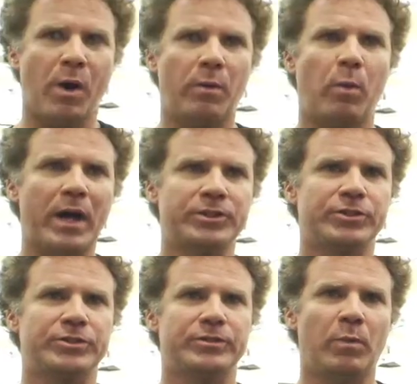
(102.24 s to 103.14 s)
know, I would watch
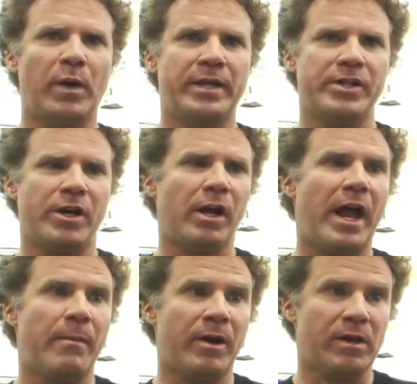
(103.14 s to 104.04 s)
the way Darrell
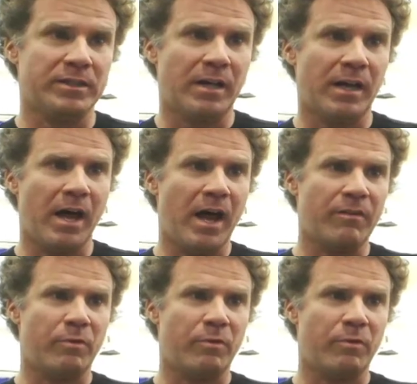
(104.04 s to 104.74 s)
Hammond on Saturday Night Live